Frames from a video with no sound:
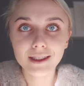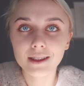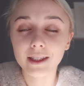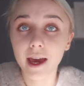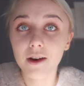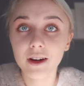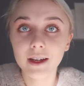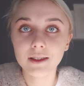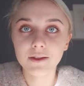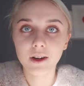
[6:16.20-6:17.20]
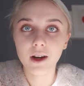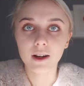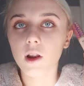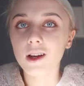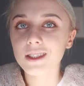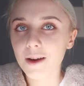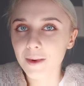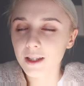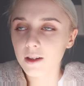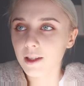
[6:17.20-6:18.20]
scary as Last time
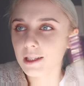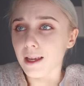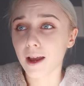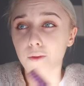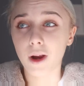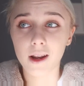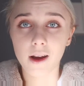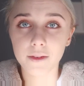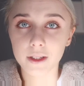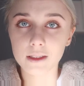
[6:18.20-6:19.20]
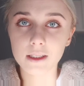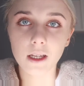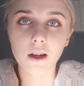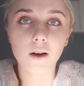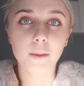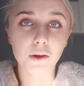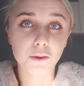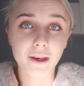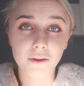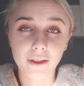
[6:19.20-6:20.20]
I did this, I ran out of concealer, but I was
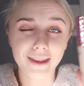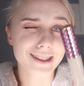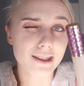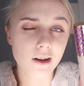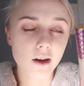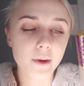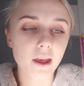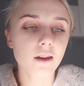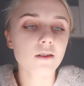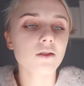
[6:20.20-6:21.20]
waiting for this to come in.